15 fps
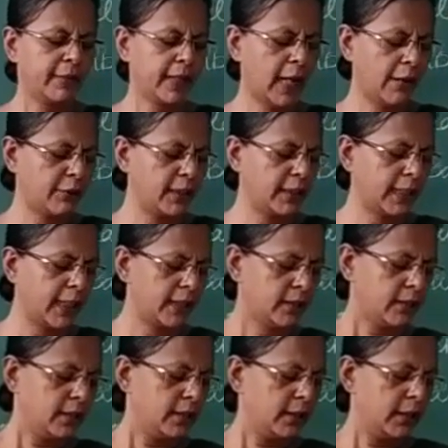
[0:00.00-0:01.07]
We have
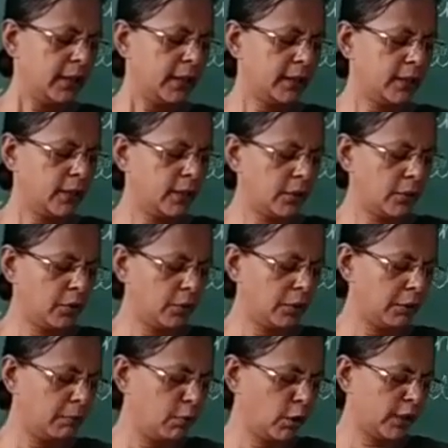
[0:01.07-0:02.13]
written in the
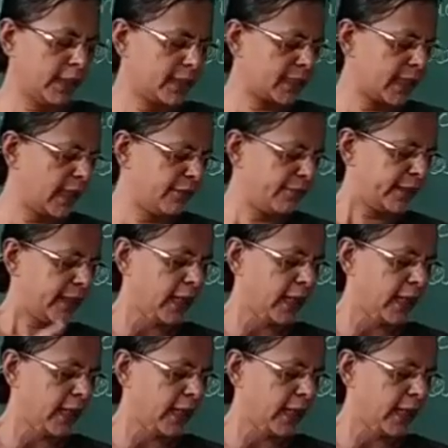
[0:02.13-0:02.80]
book itself,